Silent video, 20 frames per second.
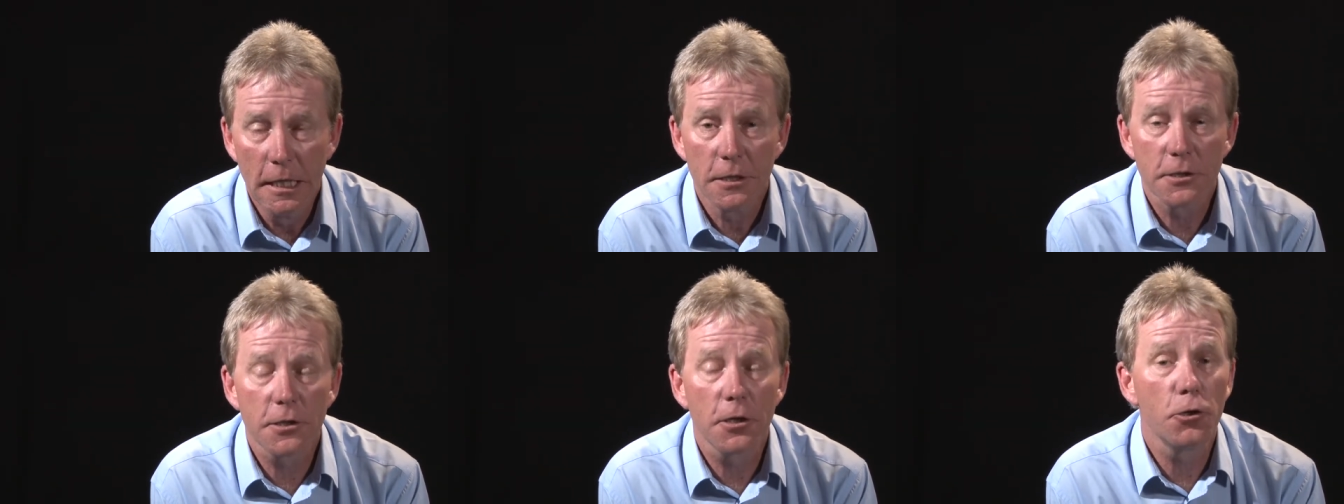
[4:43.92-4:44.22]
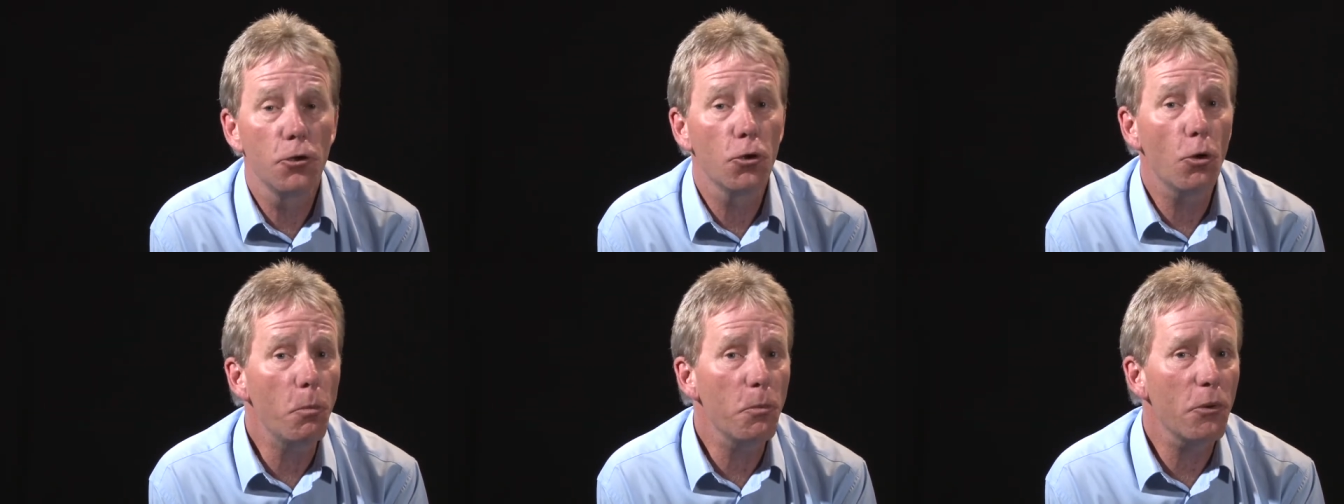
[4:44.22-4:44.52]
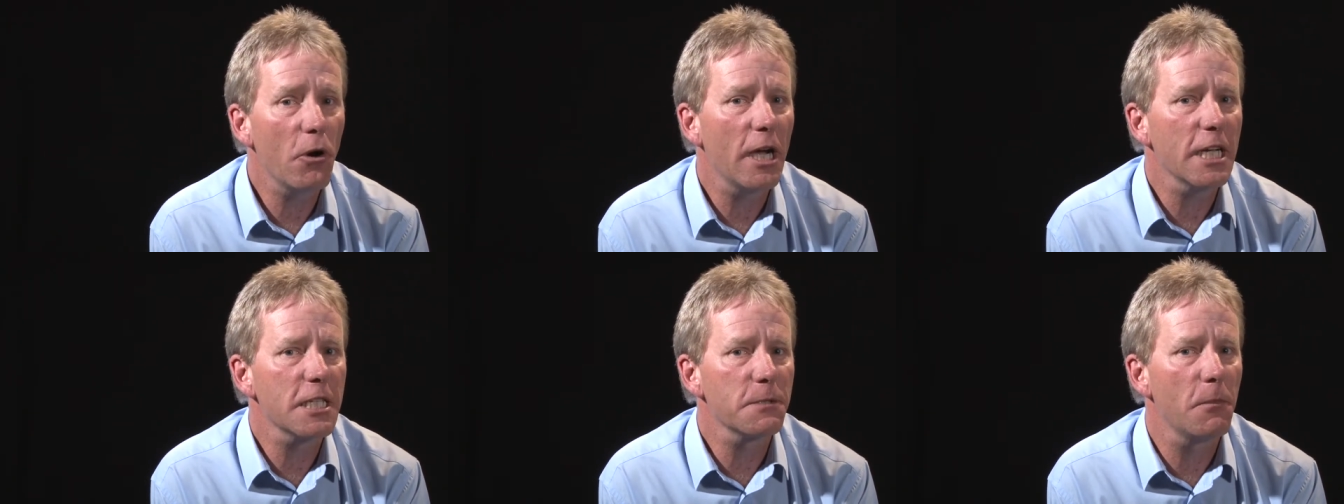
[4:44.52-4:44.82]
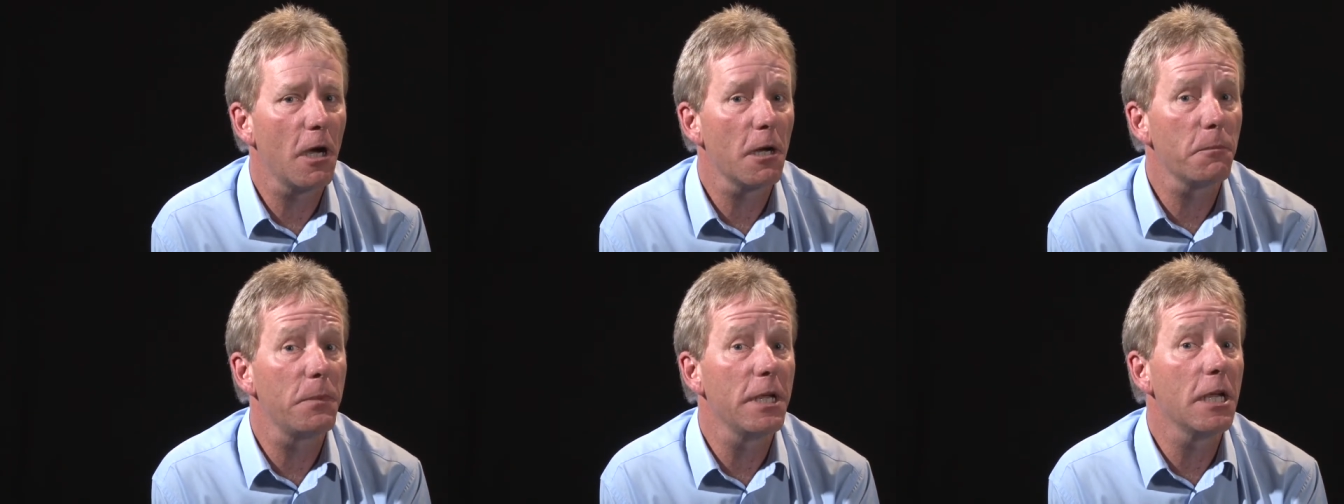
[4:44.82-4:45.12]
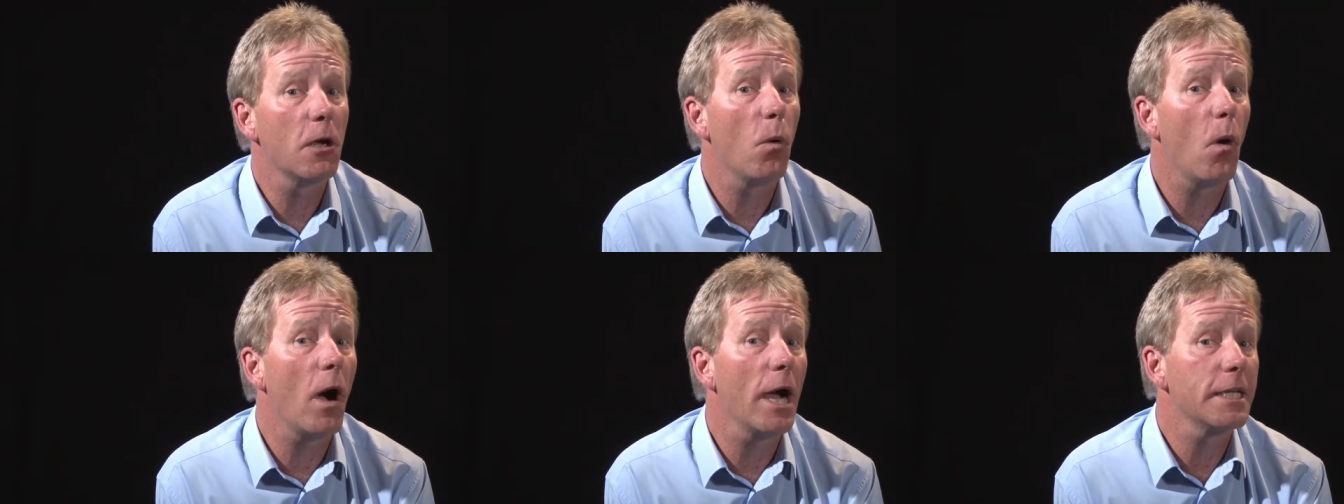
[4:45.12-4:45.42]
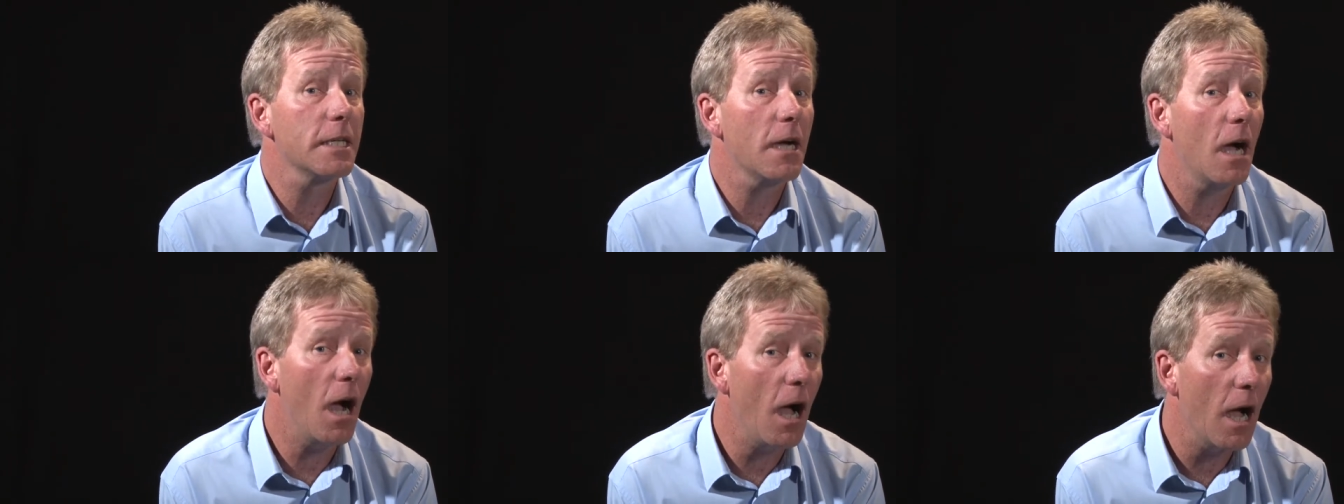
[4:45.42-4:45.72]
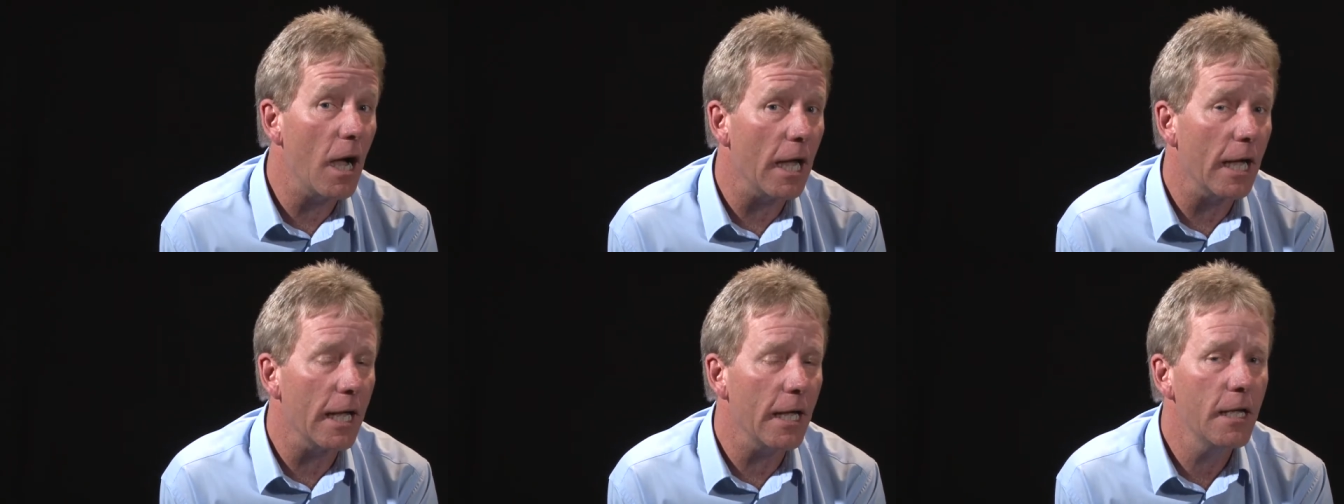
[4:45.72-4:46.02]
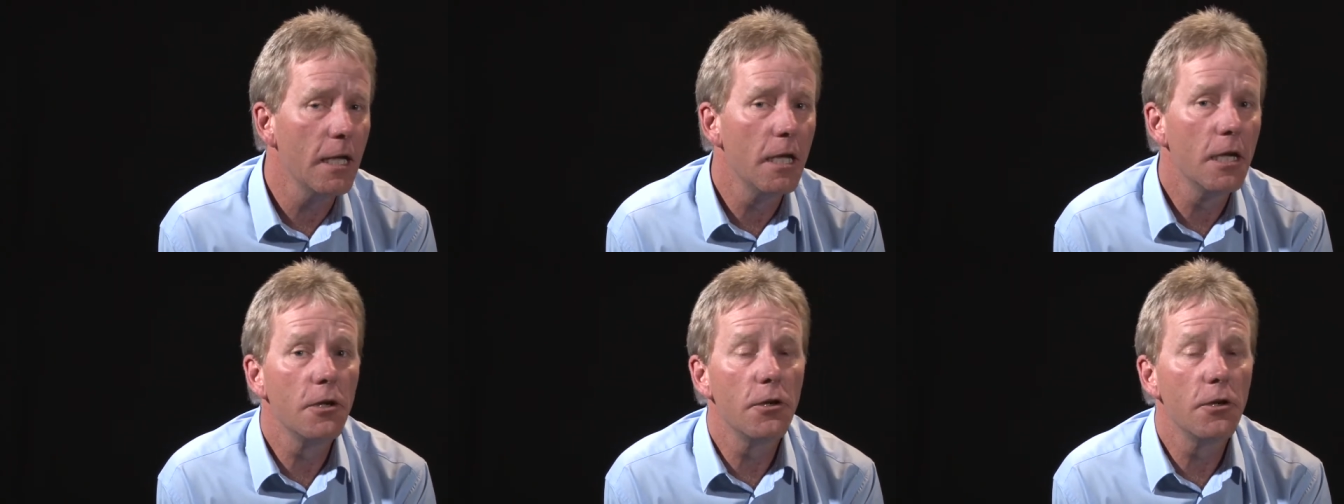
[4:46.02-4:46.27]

So your price might be quite high,